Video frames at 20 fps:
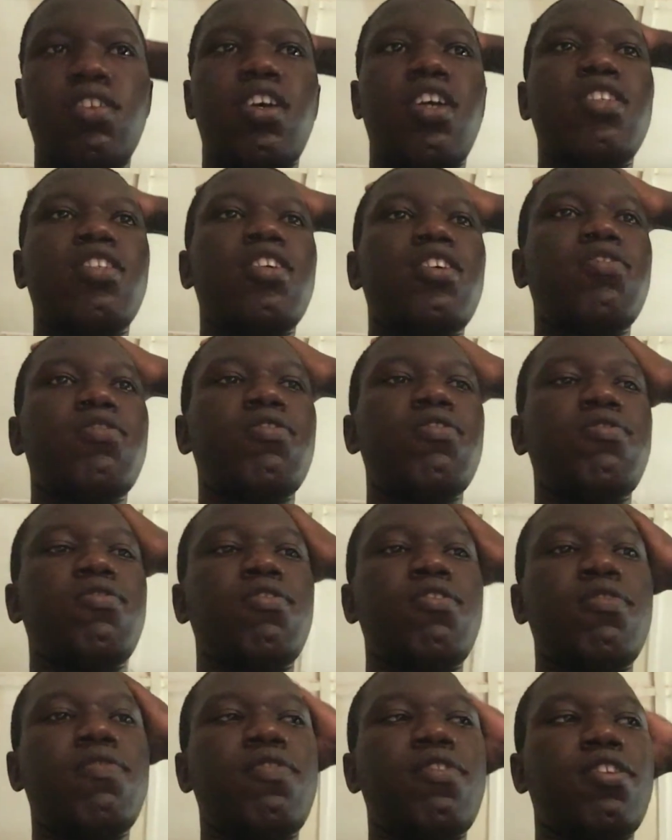as I told you,
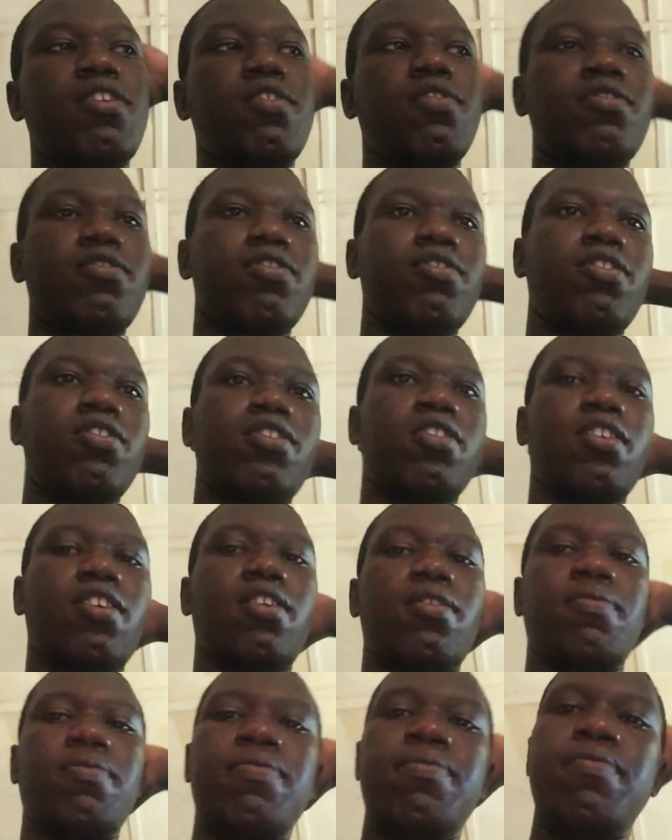don't forget to
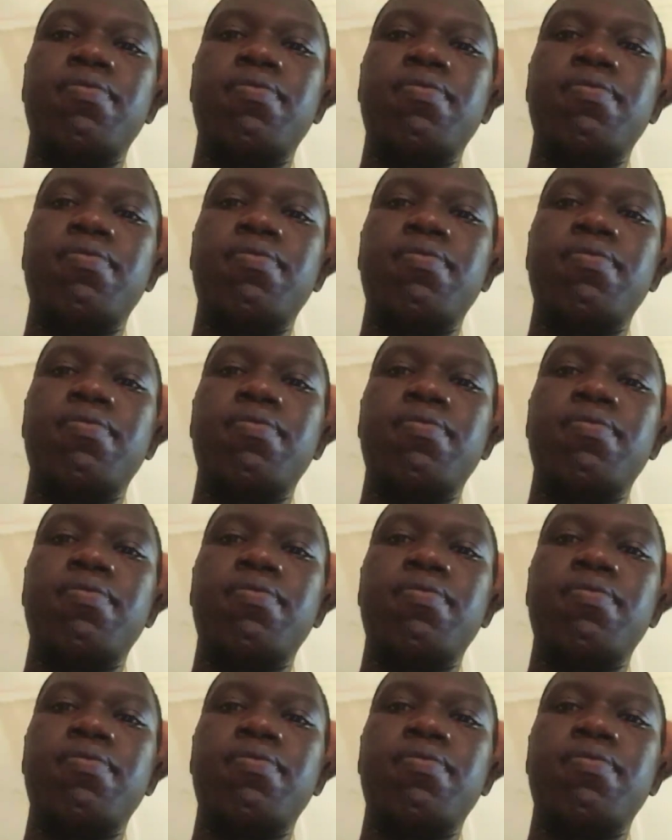subscribe.